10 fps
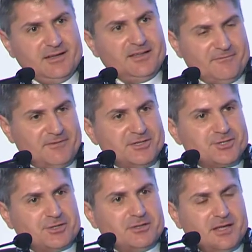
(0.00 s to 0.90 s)

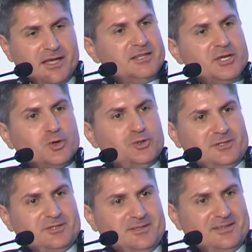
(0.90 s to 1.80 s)
invention, and they
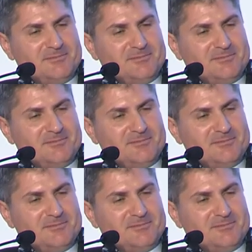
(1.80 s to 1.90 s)
couldn't.